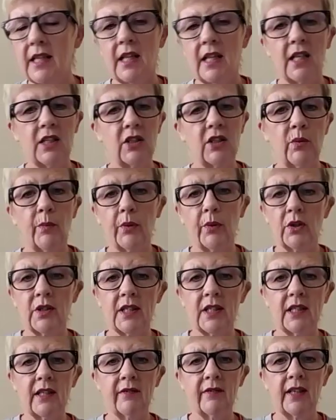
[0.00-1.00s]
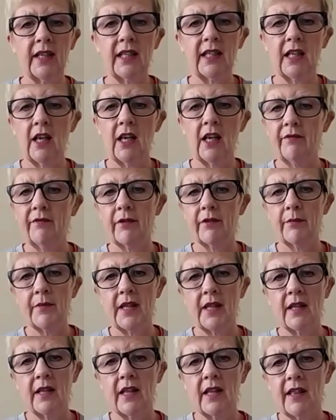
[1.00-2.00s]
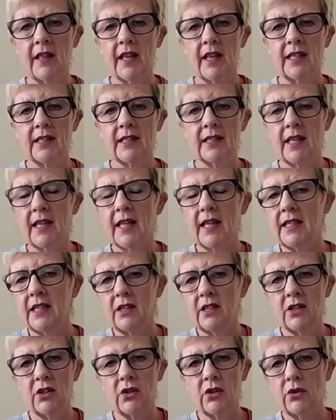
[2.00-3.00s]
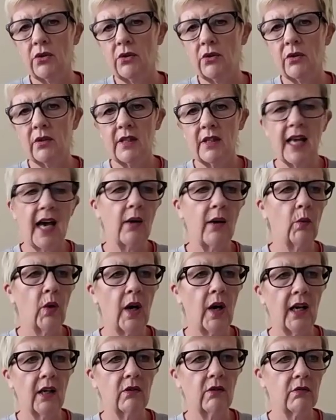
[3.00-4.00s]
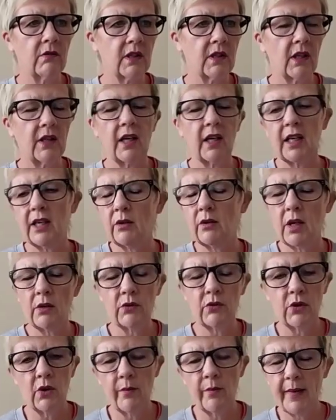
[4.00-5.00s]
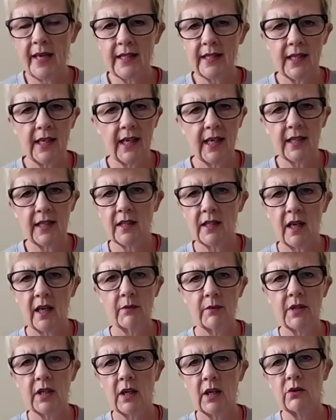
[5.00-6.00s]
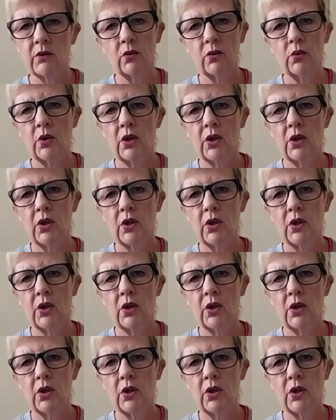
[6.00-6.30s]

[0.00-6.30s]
that they do positively, learn from the things that they didn't do that well, so they'll do it better next time. So it's all